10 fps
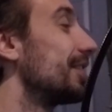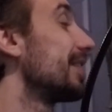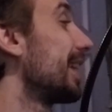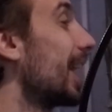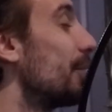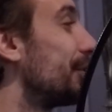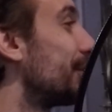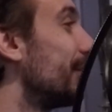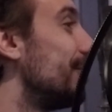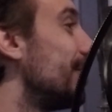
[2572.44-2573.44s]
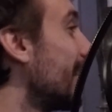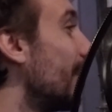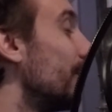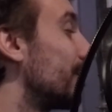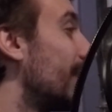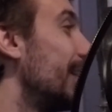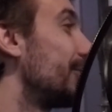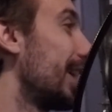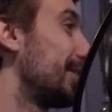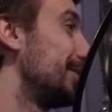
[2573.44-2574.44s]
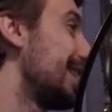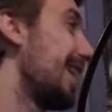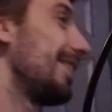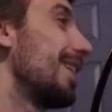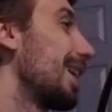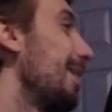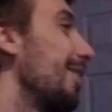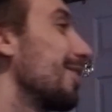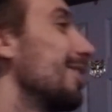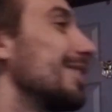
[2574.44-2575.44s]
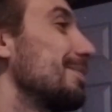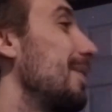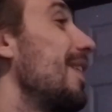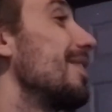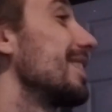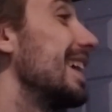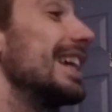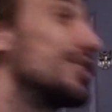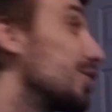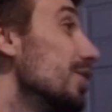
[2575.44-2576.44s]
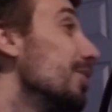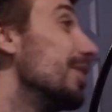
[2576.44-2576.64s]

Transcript: Just like how in Return of the Jedi, all those contractors died. They talk about in Clerks. It's my favorite thing. It's true.